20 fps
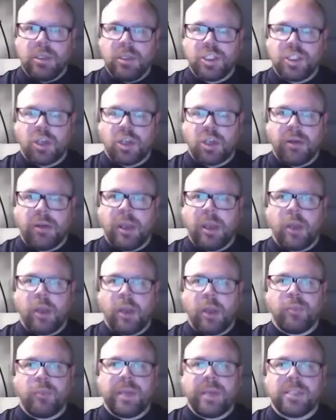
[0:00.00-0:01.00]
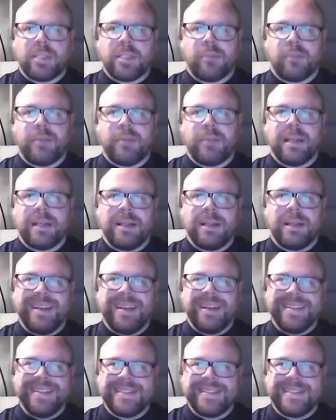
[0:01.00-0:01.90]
showery outbreaks of rain,